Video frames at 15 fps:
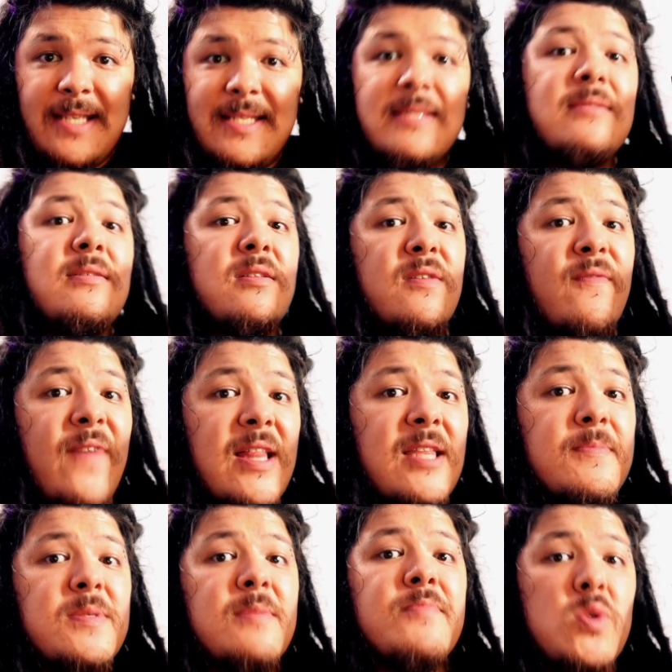is to develop
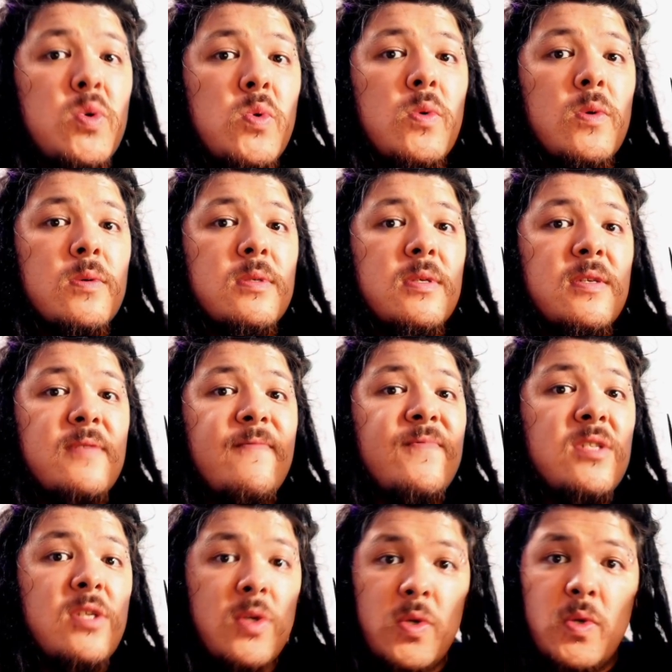some tools
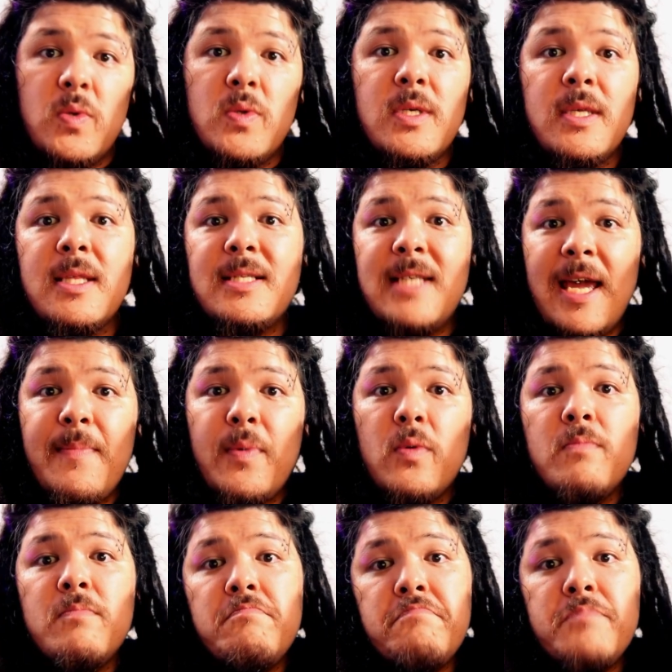to use at the table
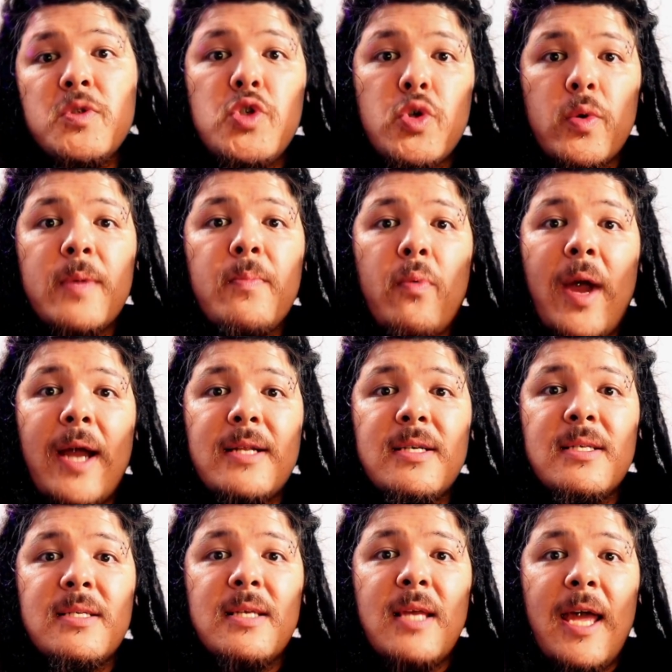during
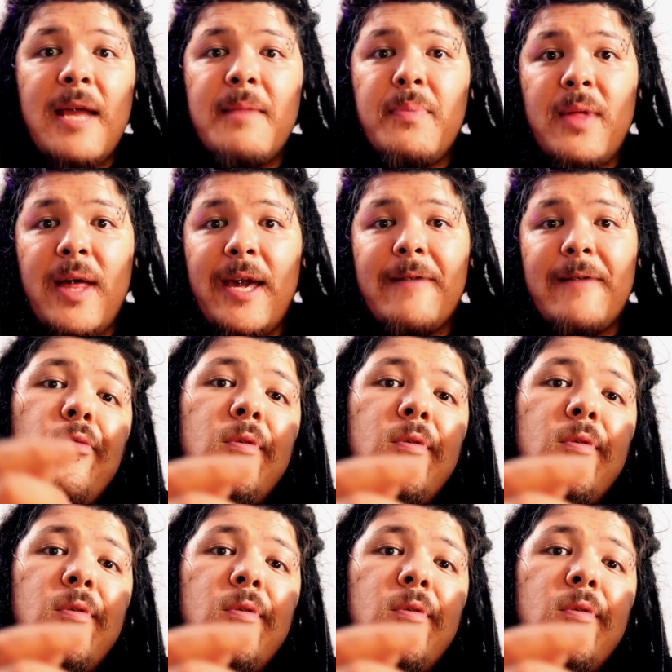practice and play.